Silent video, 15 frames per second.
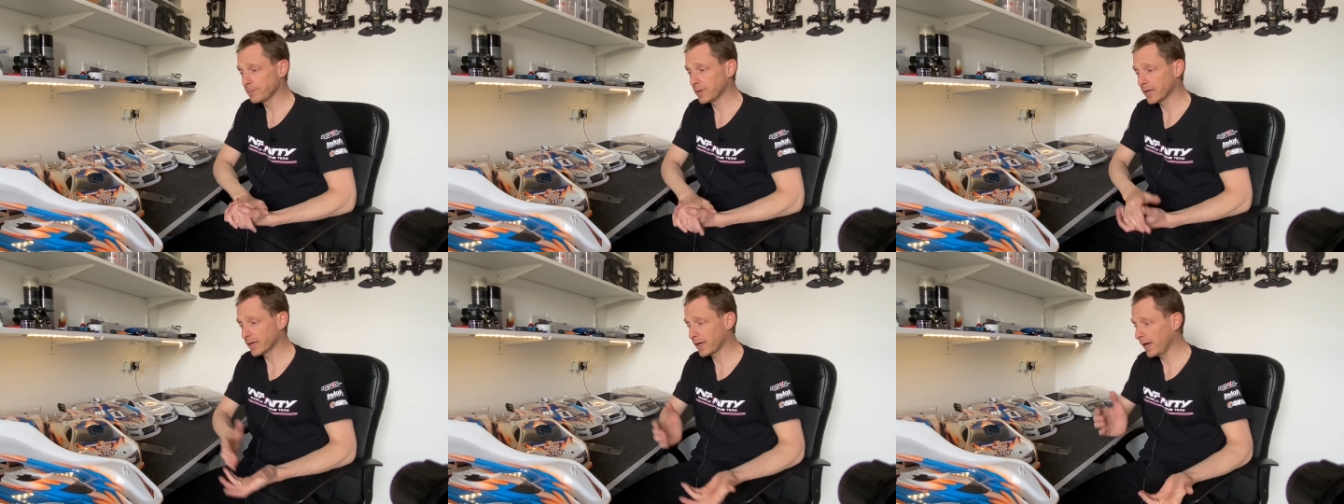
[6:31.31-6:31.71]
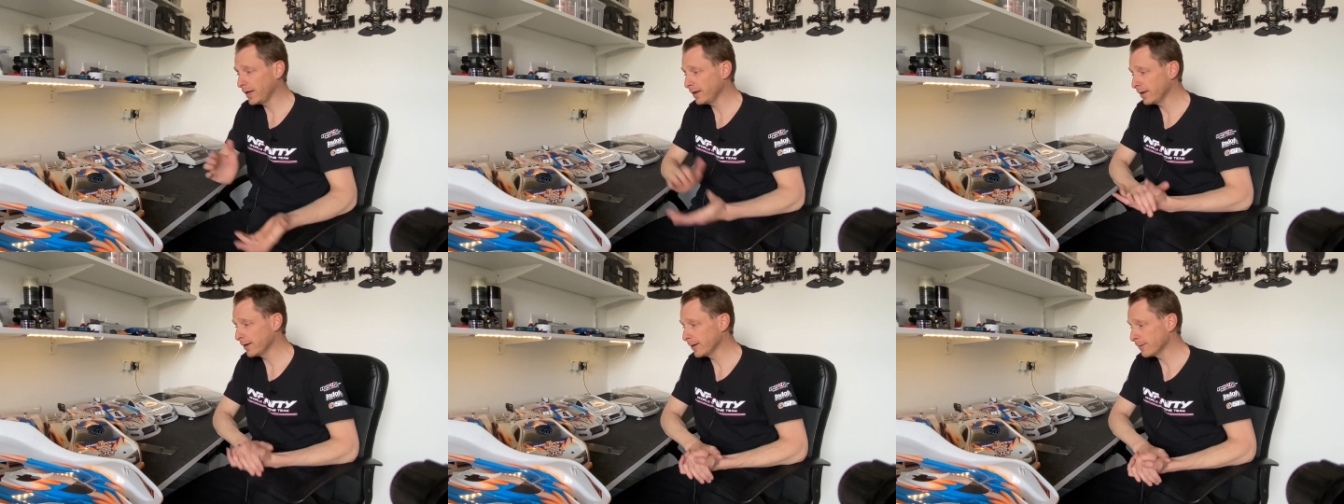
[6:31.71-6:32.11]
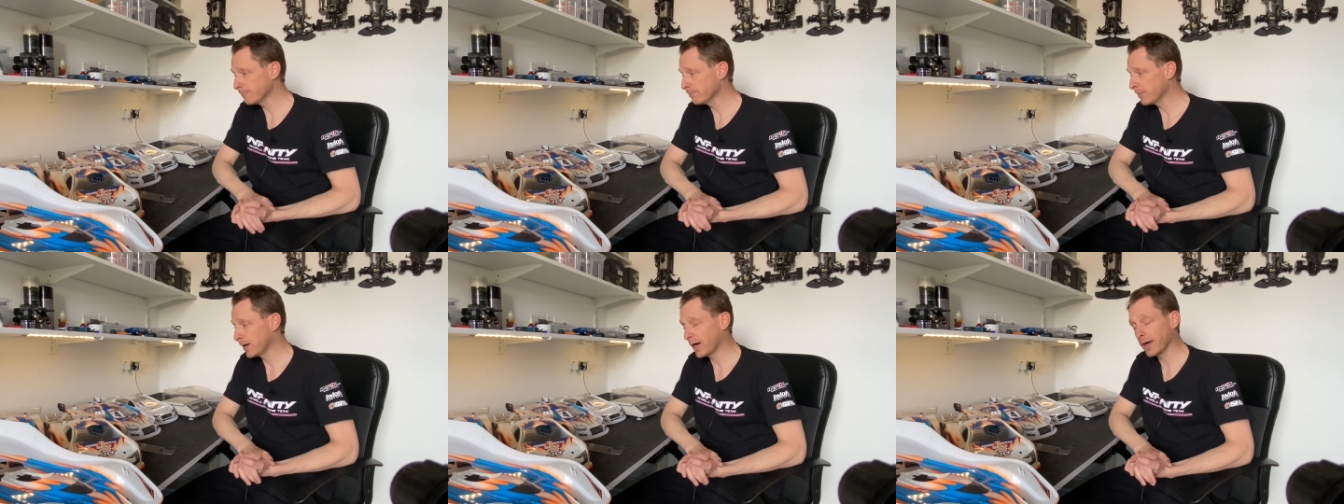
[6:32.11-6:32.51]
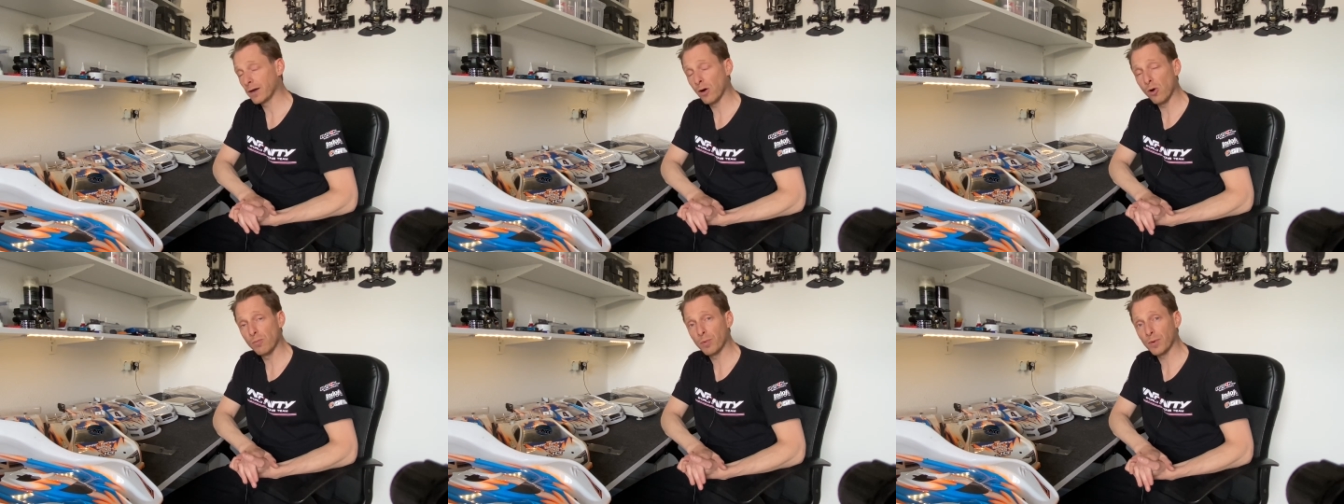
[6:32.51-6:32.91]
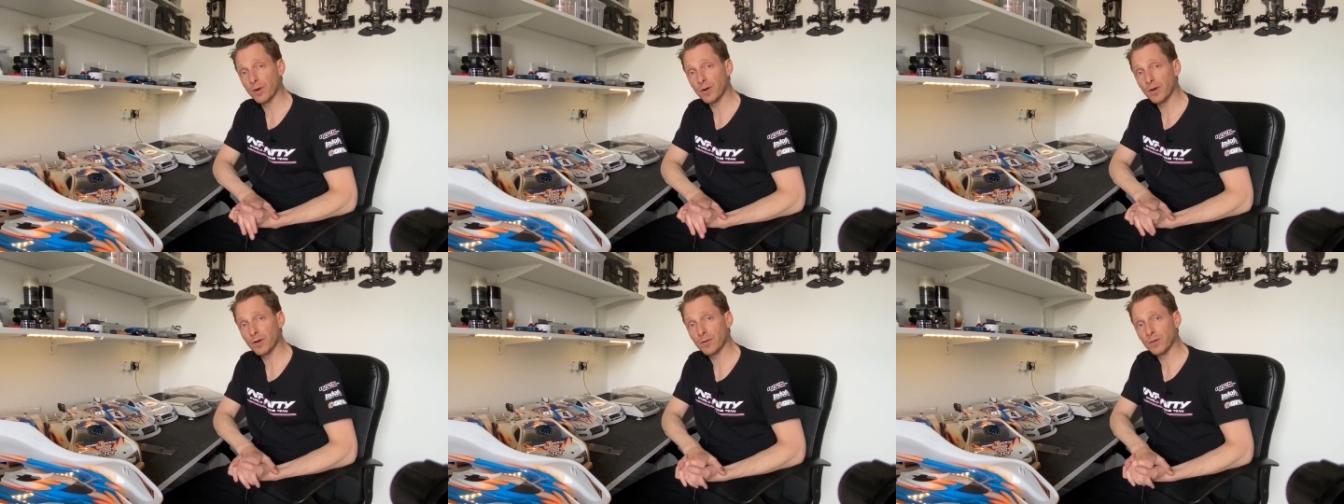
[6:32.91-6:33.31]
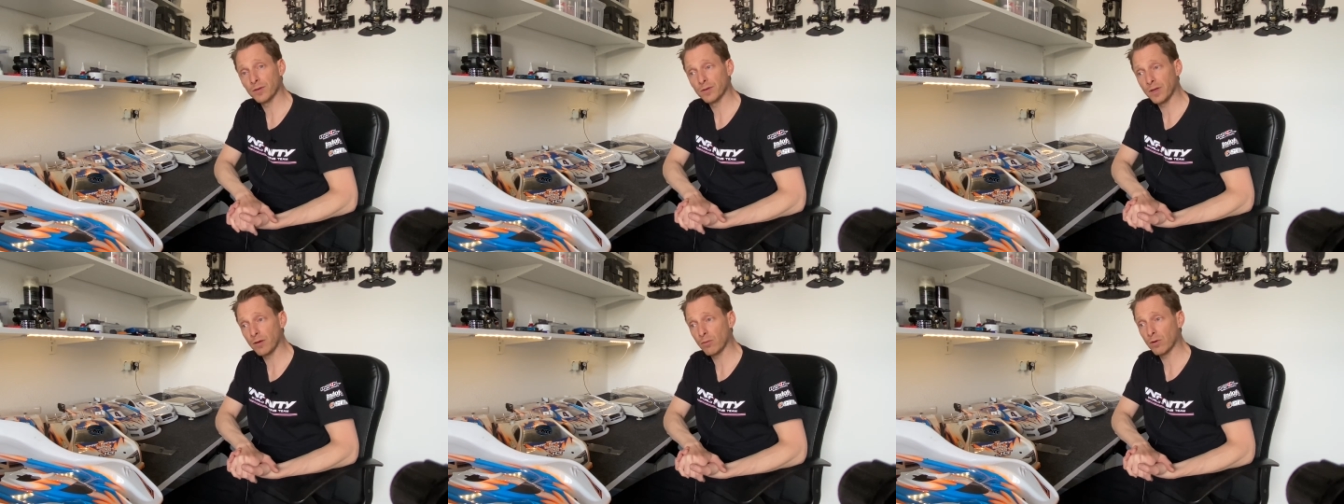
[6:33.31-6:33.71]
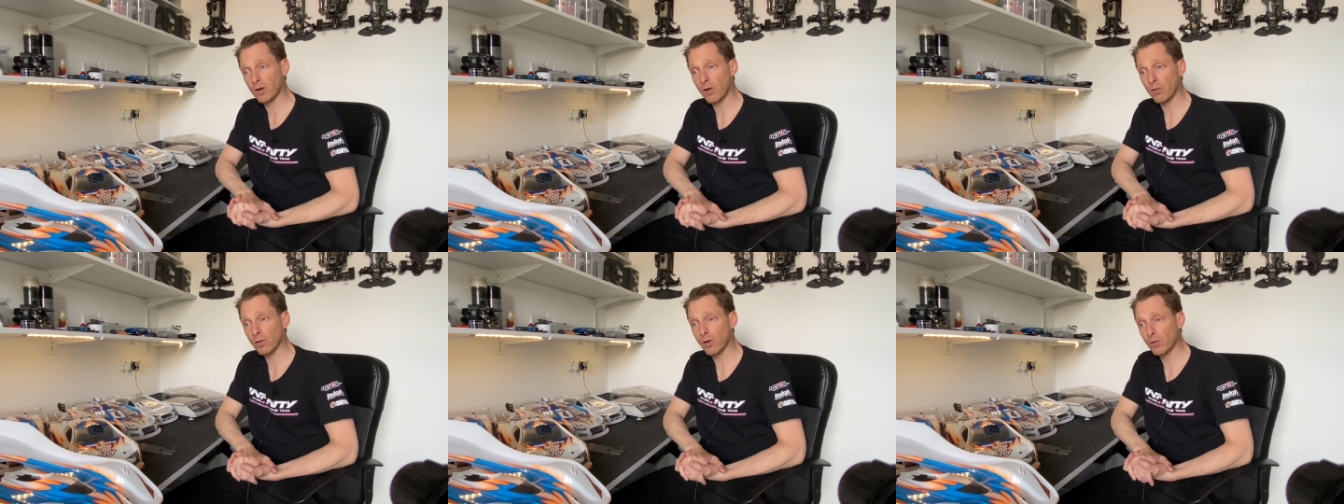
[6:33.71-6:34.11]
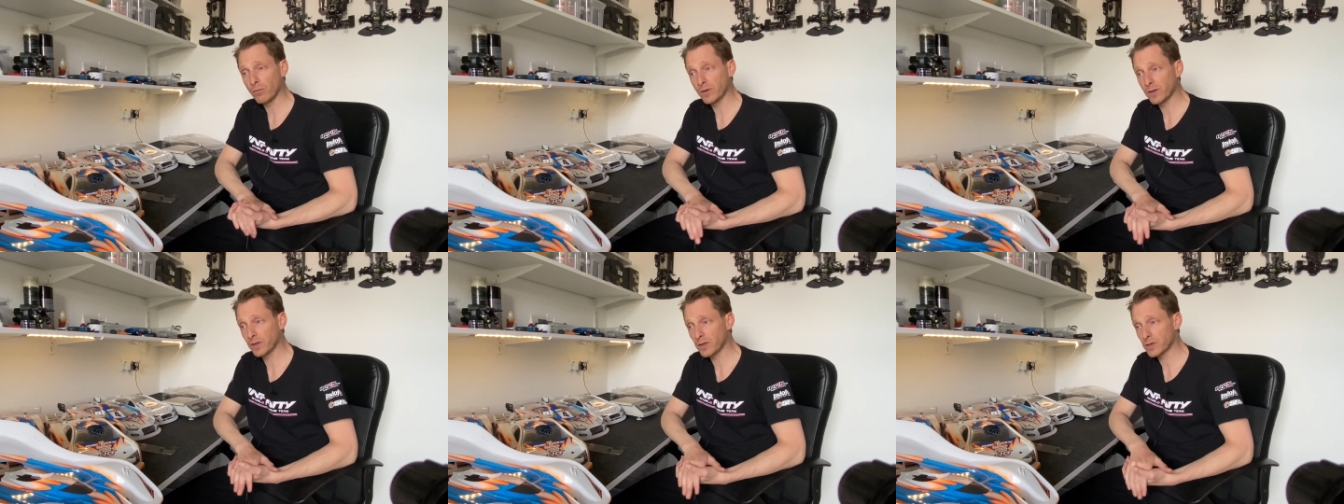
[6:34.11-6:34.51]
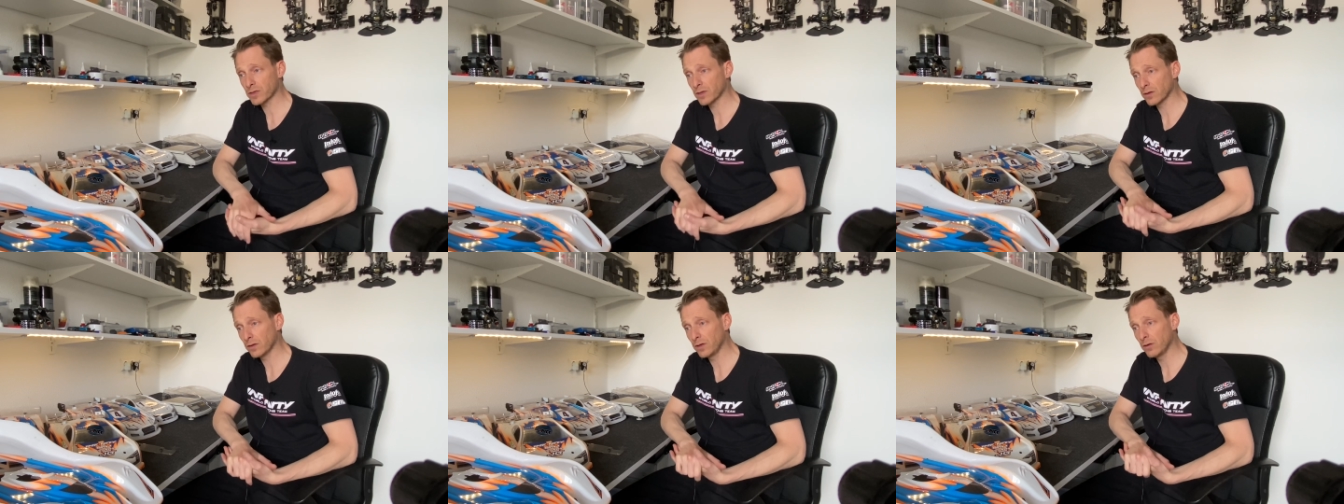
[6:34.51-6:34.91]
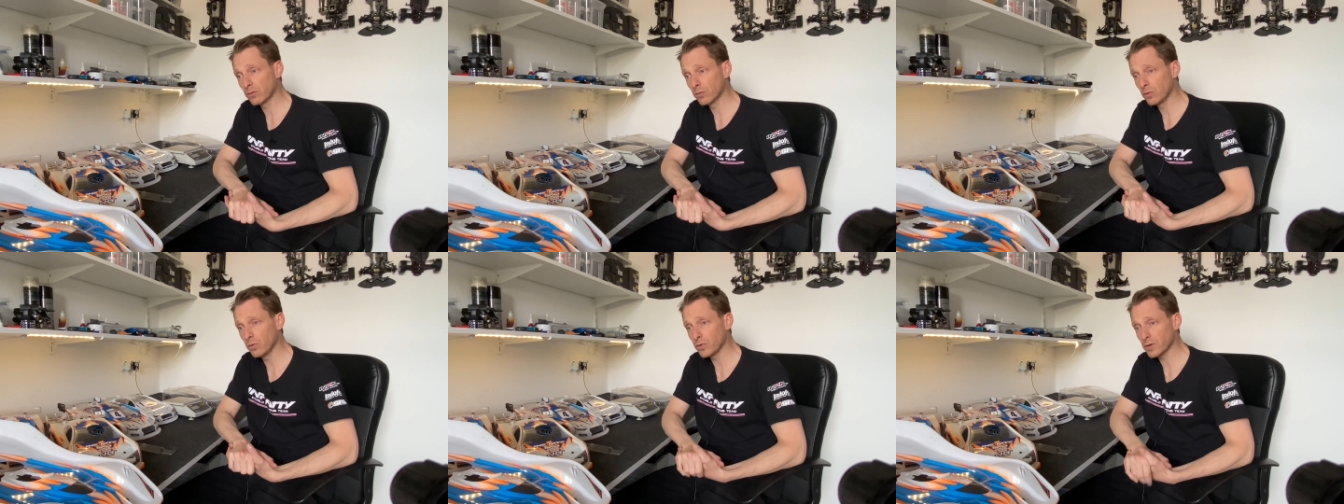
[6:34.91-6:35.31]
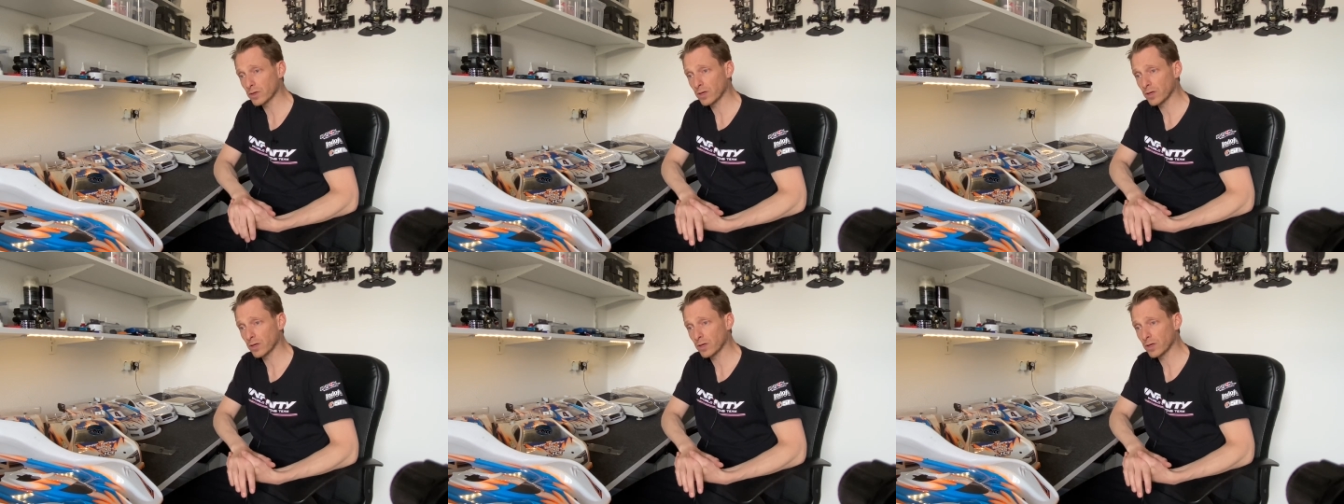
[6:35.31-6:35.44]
Again, I hope they will go along with these new rules.